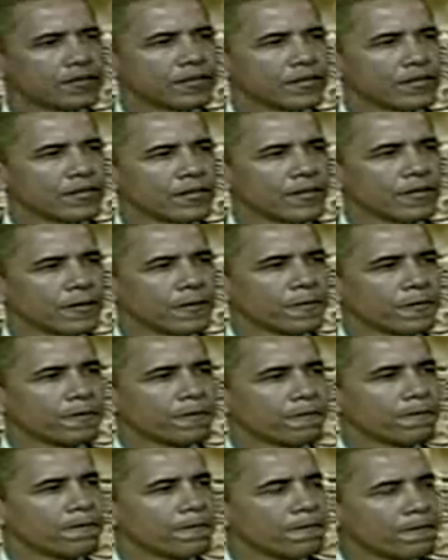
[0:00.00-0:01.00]

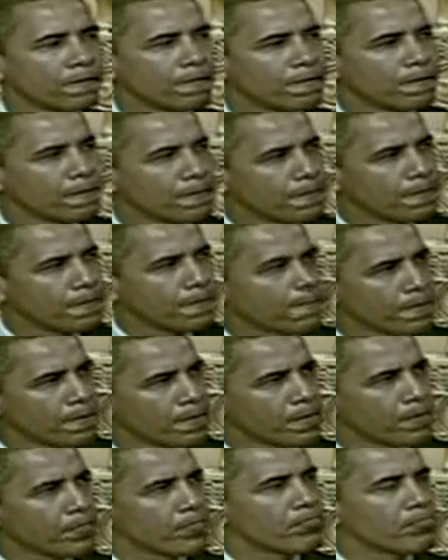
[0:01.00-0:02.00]

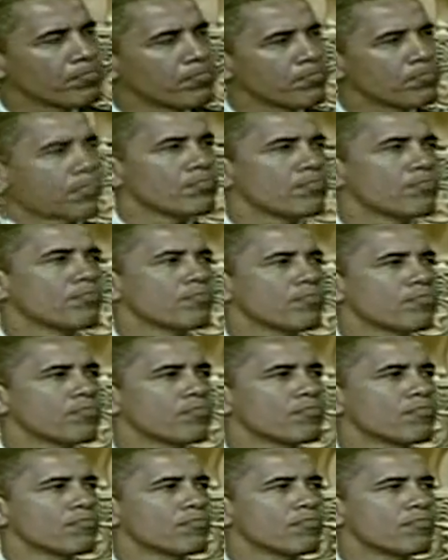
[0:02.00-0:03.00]

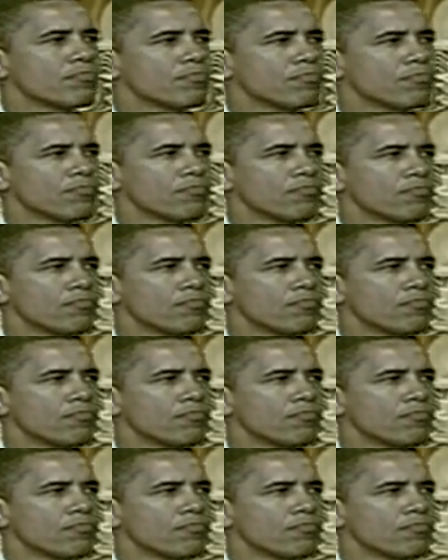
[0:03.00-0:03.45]
[no speech]